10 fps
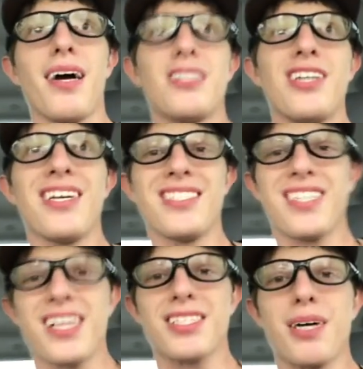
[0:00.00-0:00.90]
change
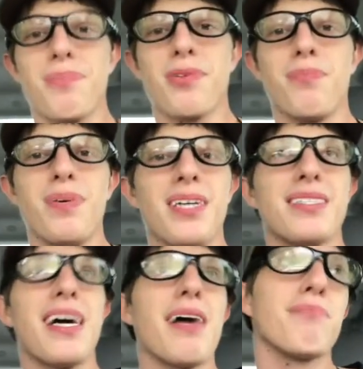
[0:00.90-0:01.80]
things up a little bit.
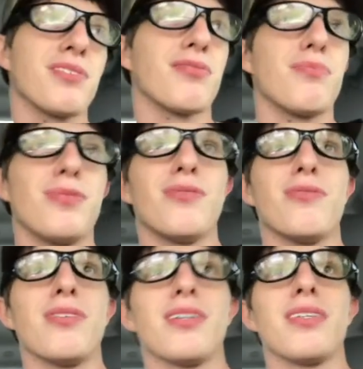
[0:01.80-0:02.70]
Time's a little
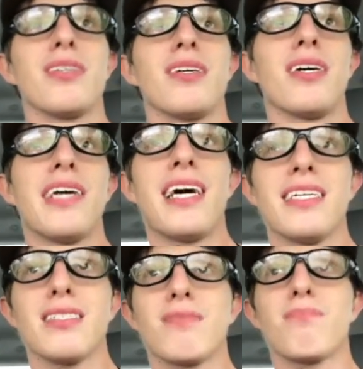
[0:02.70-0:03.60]
more not
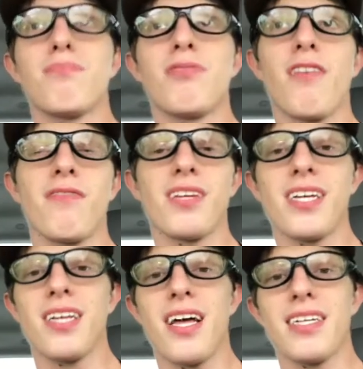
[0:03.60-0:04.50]
as
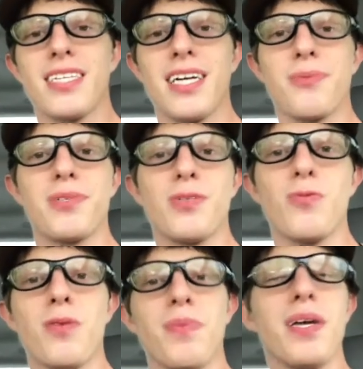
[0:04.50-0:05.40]
prevalent as I wish it
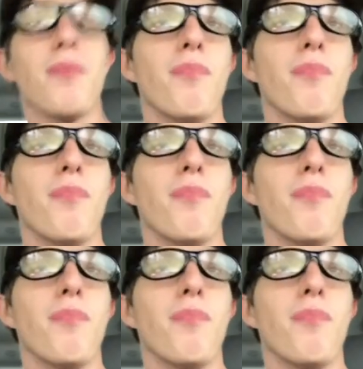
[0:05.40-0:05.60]
would be,